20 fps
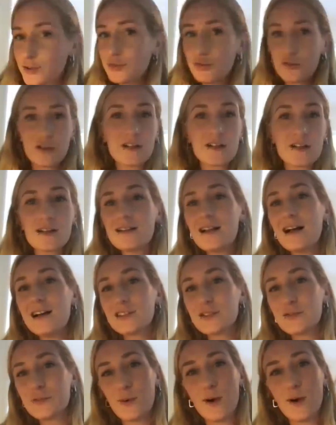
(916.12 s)
drink a
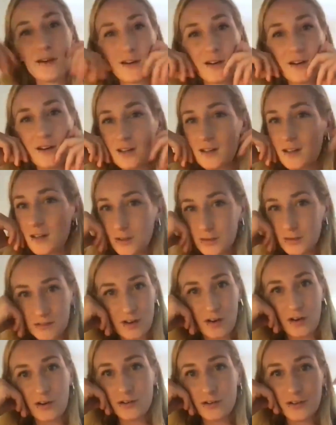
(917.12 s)
glass of water, you know, it's
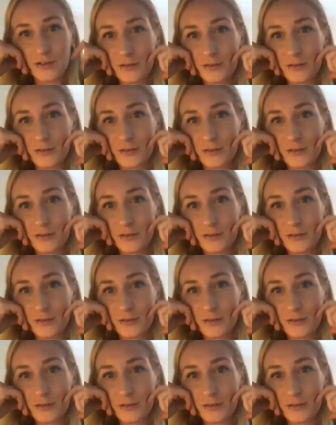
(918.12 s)
hard to